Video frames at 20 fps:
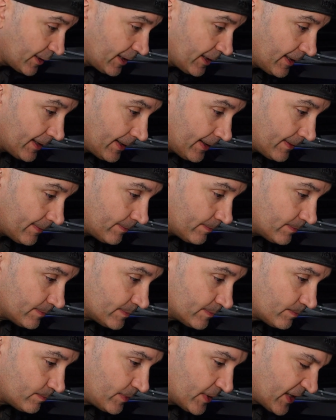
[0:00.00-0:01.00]

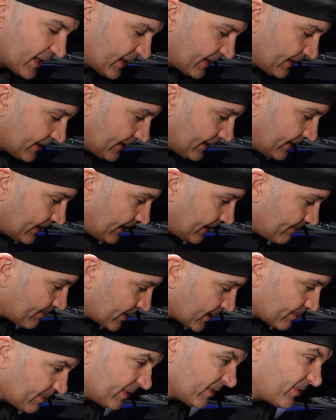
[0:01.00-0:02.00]
But I'm
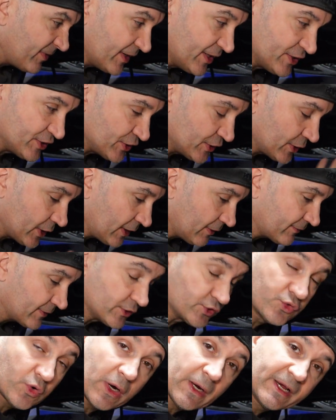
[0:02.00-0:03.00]
gonna be finishing off the
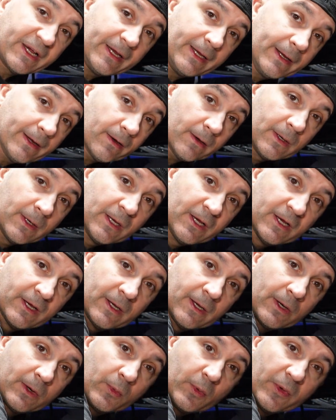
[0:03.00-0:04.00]
trunk here
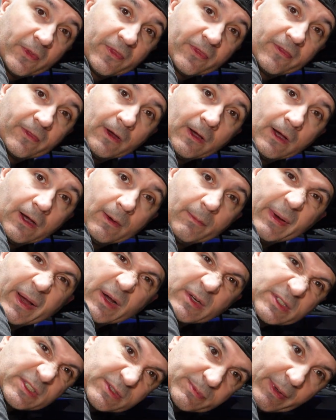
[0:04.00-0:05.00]
with
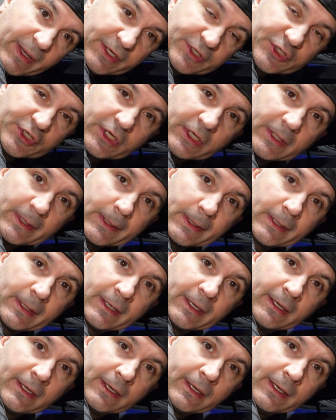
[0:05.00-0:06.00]
air suspension
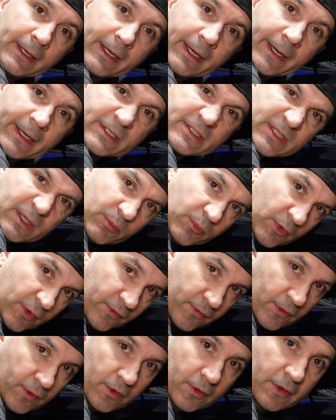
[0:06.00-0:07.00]
and a
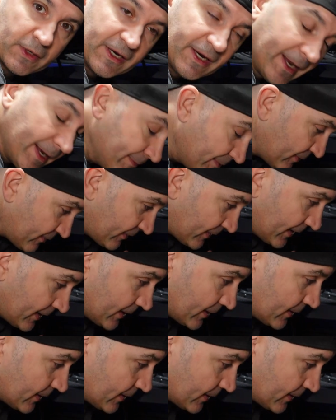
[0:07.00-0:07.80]
subwoofer and an amplifier,